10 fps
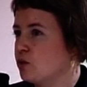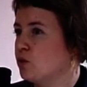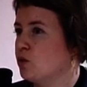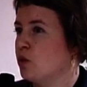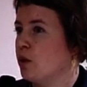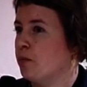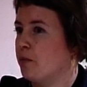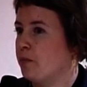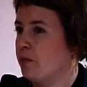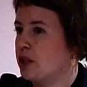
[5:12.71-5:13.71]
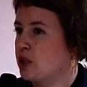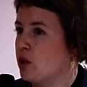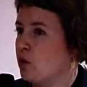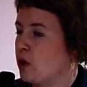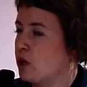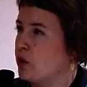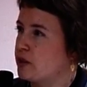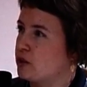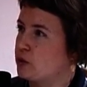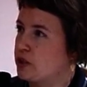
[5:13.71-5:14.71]
to much lower
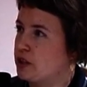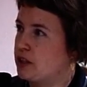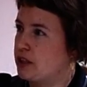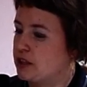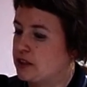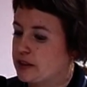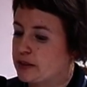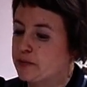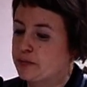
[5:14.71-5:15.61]
cost storage tiers.